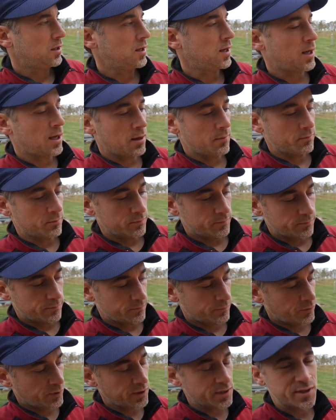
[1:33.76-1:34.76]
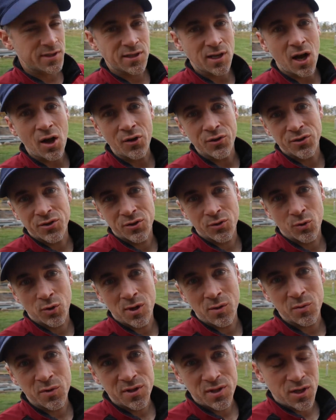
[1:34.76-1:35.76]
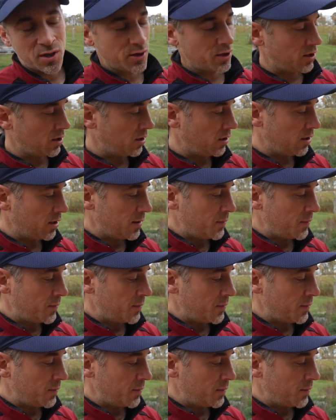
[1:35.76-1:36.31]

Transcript: um, really solid screen material.